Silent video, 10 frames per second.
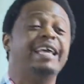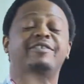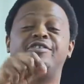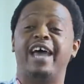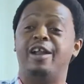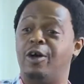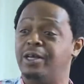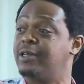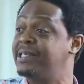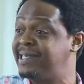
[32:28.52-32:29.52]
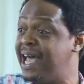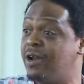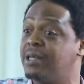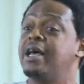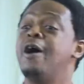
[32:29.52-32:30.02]
is
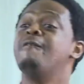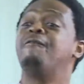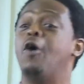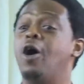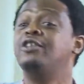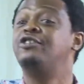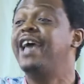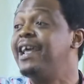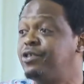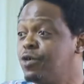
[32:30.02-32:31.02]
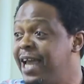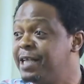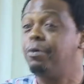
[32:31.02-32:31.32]
zealous for gentleness,